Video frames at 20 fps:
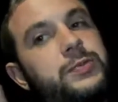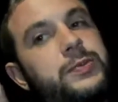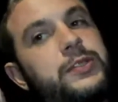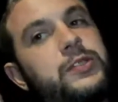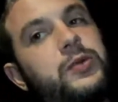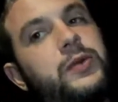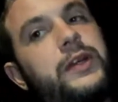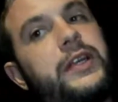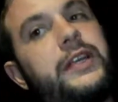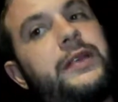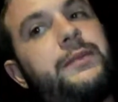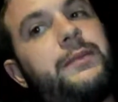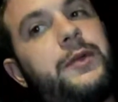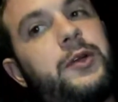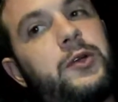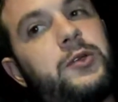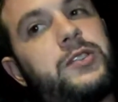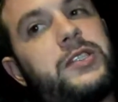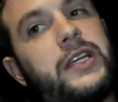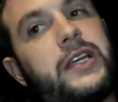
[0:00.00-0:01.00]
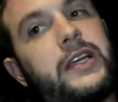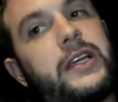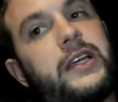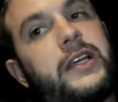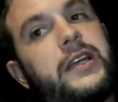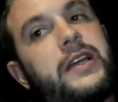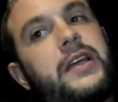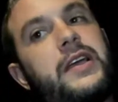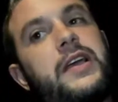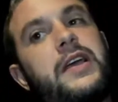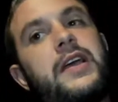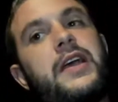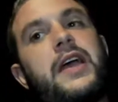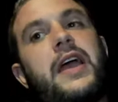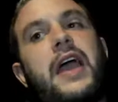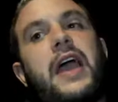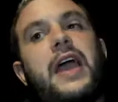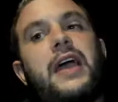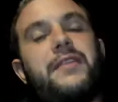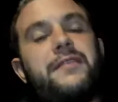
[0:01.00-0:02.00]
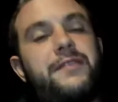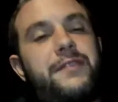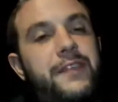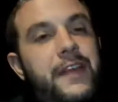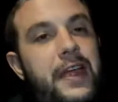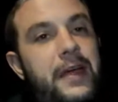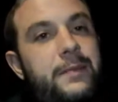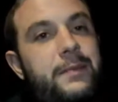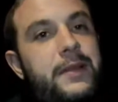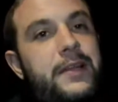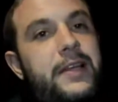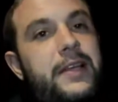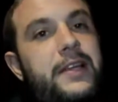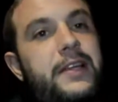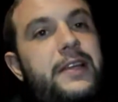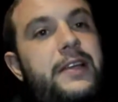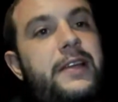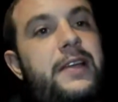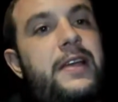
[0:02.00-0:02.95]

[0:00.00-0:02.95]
between music and family?